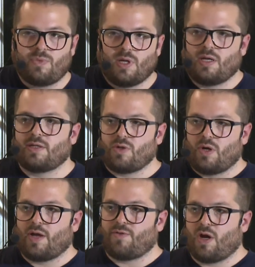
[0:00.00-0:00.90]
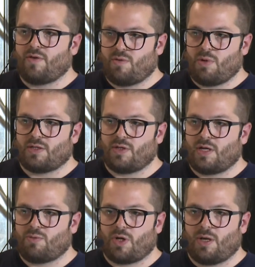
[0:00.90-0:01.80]
It's okay for everyone, the
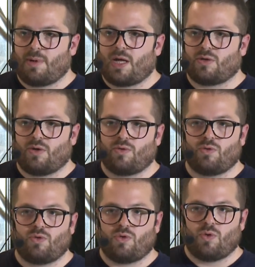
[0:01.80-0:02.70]
networking part, or do